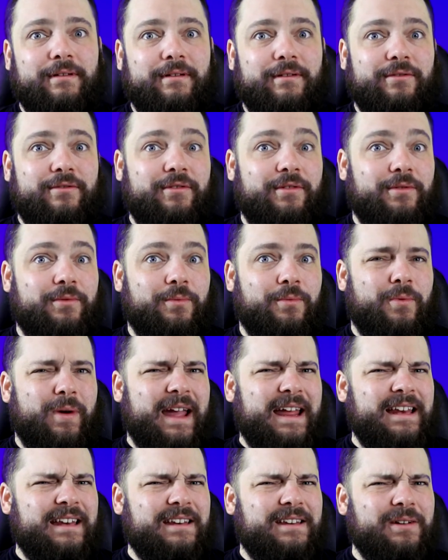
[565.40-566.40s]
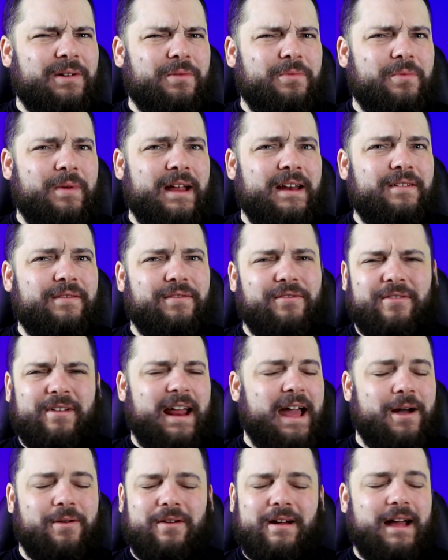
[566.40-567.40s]
just wait until wind for an
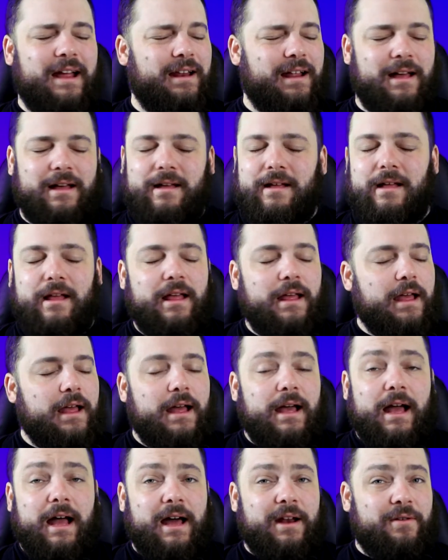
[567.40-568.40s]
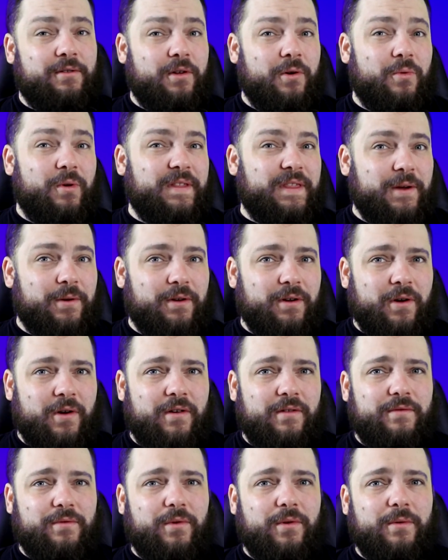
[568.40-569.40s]
hour? I don't know what they were
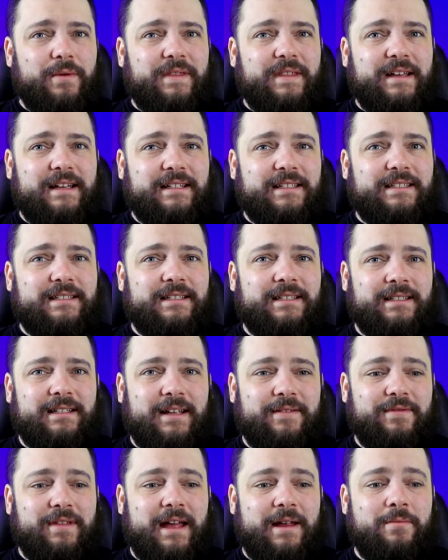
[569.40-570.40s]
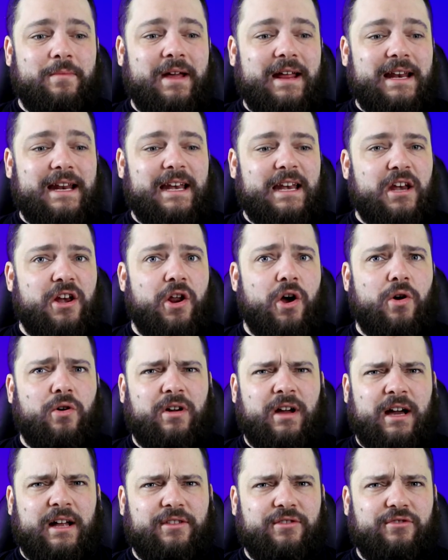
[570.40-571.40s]
going for with this. If they had made it no
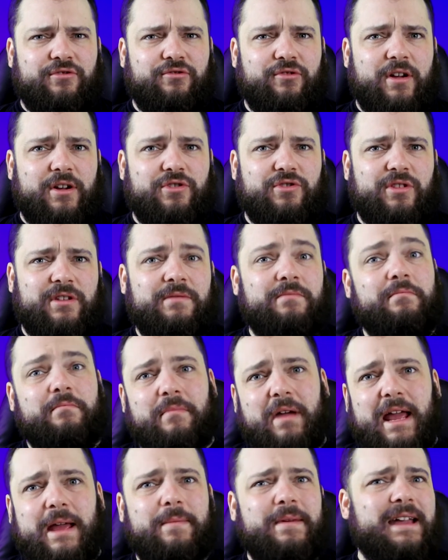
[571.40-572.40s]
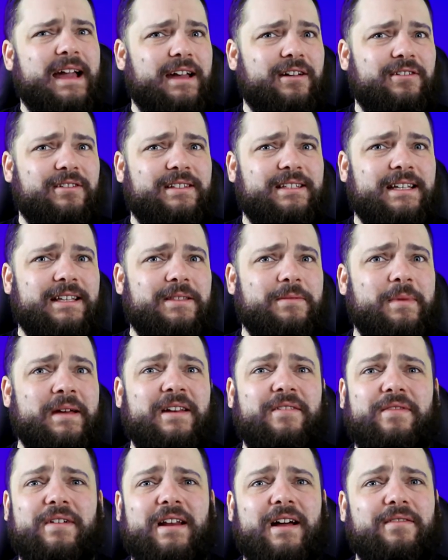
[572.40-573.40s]
concentration, maybe I could see the
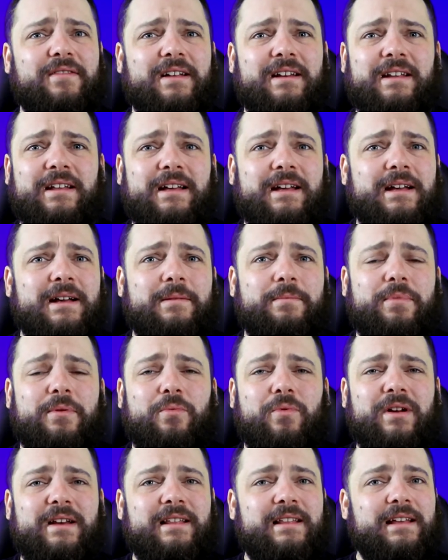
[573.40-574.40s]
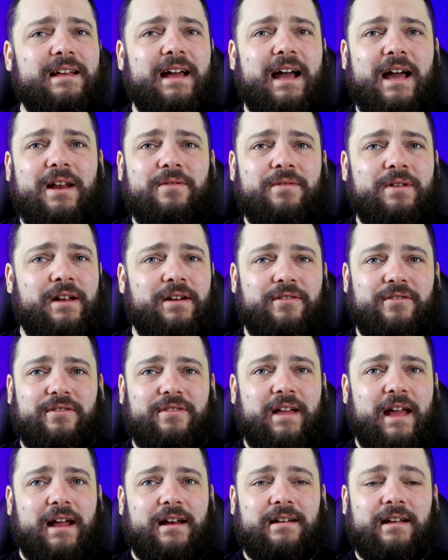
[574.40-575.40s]
benefit of it. But I don't
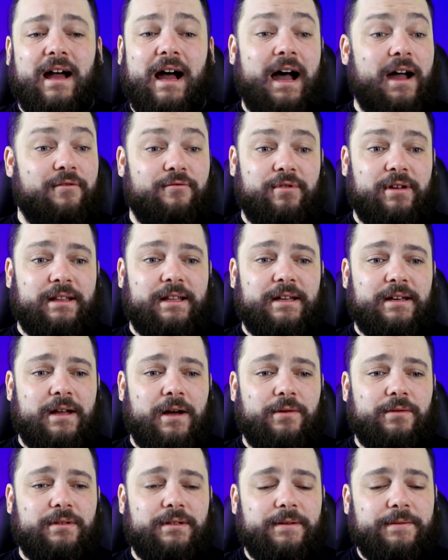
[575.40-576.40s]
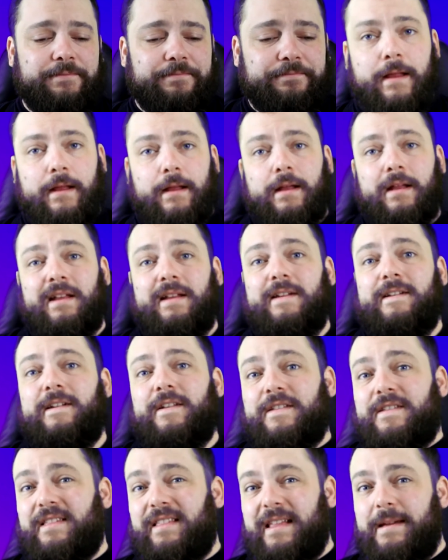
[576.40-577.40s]
understand. I really don't. Now,
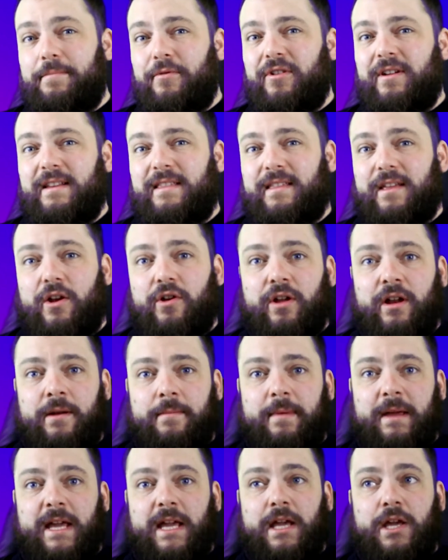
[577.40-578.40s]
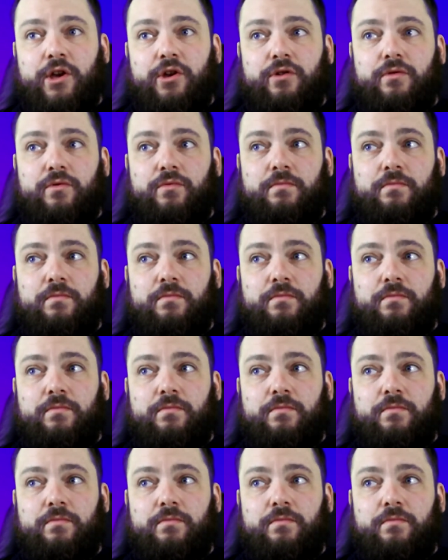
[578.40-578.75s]
the sleeper hits that are going to be